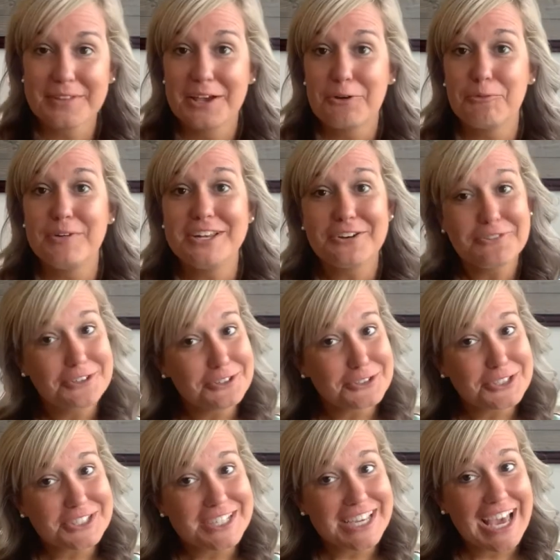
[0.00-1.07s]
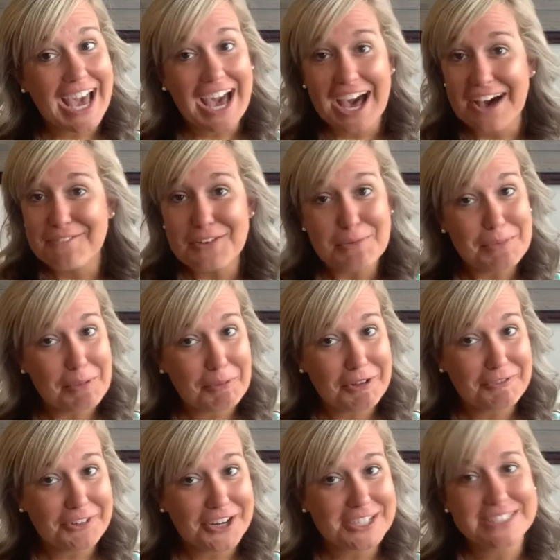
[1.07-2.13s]
we don't usually have a memory
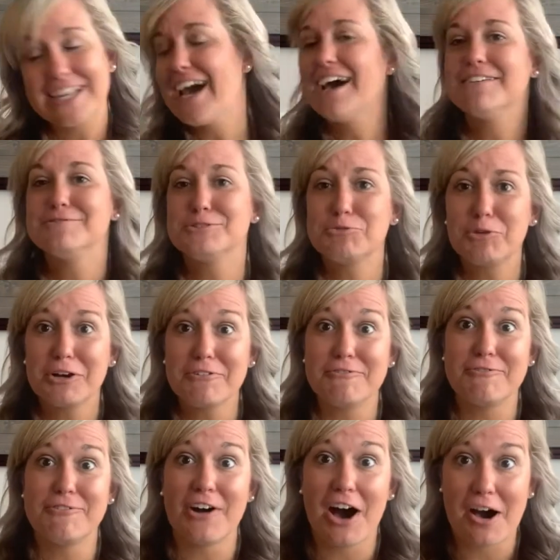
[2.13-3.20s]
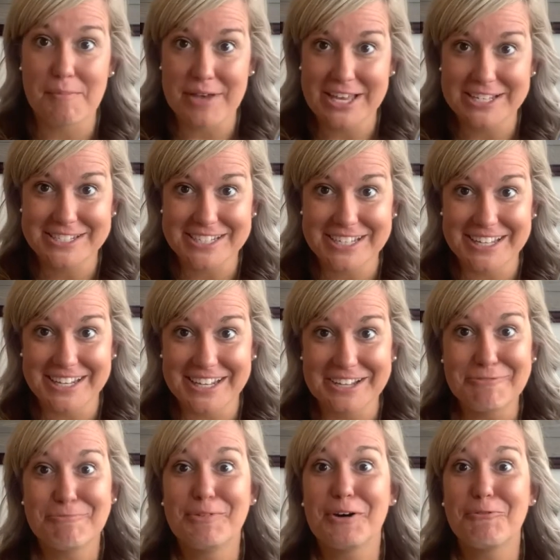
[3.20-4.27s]
verse that has the word vomit in
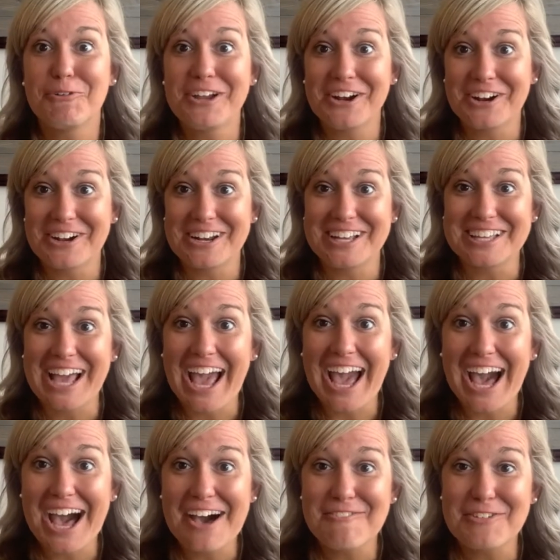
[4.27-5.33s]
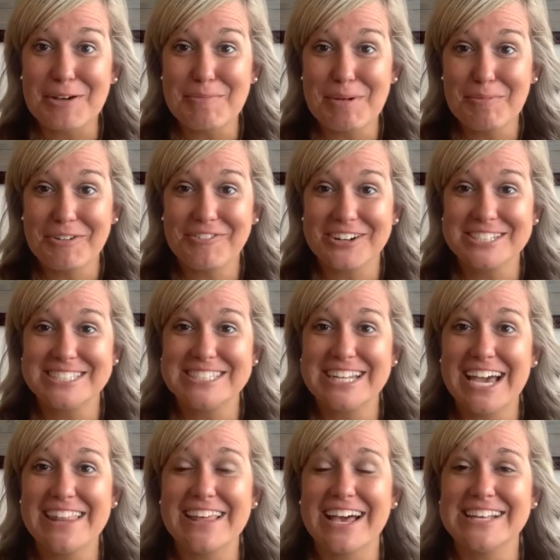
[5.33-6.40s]
it, but we are going to have a memory verse
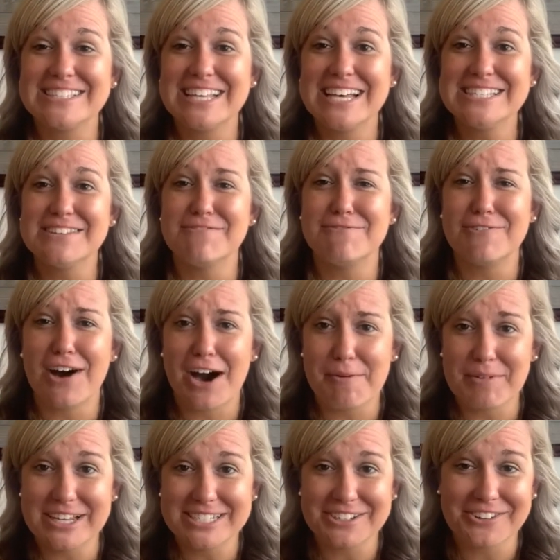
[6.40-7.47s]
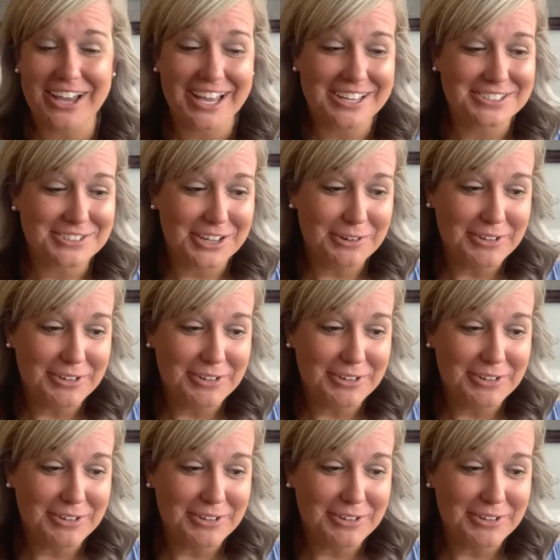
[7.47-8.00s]
today that says vomit. Okay, so here